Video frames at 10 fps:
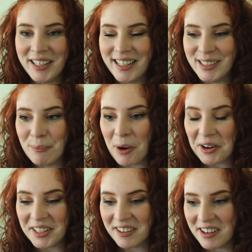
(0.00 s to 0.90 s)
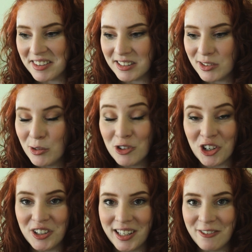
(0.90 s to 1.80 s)
He's embarking on this new
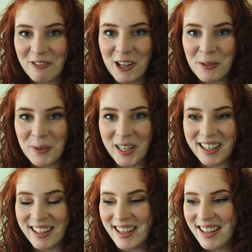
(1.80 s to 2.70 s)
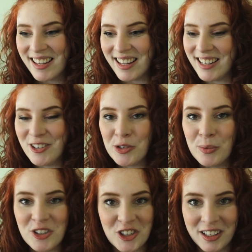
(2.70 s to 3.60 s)
journey, following an
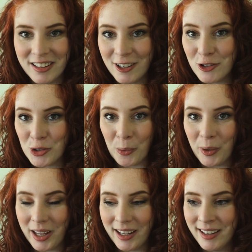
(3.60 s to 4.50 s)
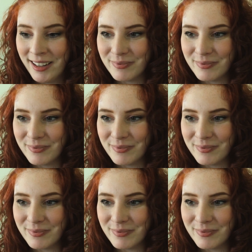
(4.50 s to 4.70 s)
intuition, a joy,